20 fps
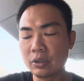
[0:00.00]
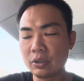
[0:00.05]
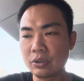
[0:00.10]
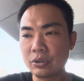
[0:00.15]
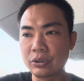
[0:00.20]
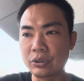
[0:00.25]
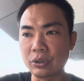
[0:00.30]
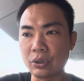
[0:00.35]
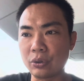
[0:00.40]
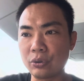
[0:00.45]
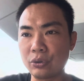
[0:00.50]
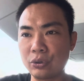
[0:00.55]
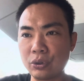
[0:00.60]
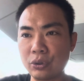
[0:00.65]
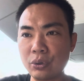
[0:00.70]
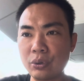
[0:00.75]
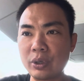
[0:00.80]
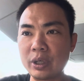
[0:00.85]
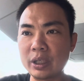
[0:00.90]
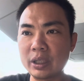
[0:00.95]
So
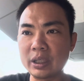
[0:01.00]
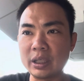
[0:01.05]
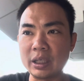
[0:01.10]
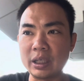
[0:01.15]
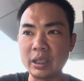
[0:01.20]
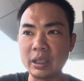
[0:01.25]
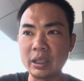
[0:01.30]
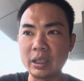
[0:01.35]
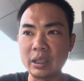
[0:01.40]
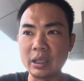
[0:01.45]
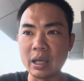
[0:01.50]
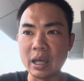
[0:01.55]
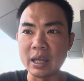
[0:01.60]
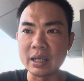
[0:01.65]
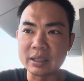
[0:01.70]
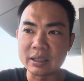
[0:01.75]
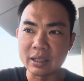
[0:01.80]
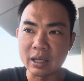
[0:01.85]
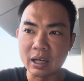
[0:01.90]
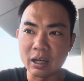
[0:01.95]
during the
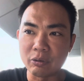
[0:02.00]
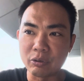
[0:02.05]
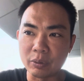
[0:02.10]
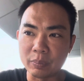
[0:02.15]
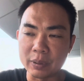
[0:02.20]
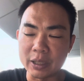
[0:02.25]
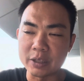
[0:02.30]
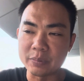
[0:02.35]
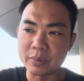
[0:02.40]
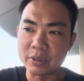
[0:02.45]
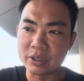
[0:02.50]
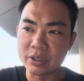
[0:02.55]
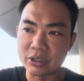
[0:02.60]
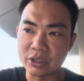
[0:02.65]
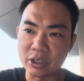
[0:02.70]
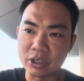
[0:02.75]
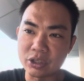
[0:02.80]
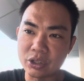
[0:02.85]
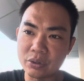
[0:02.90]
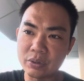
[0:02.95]
ACL replacement
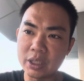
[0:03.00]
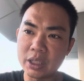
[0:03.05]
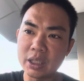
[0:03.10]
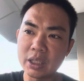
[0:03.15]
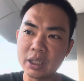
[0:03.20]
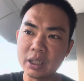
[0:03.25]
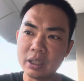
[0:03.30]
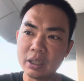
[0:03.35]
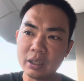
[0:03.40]
surgery,